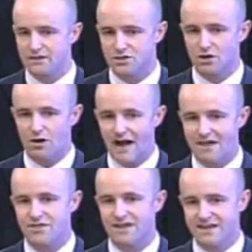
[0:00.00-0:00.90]
So
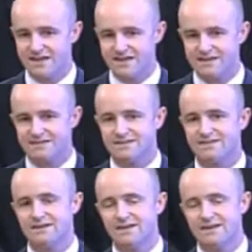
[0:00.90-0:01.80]
I think it
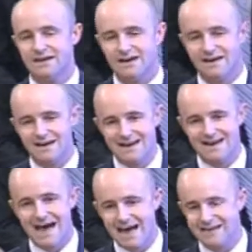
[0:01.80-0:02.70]
is
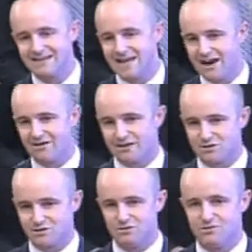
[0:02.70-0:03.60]
not entirely
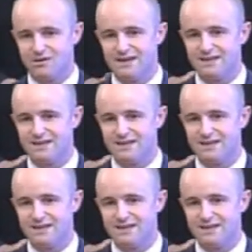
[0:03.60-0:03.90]
true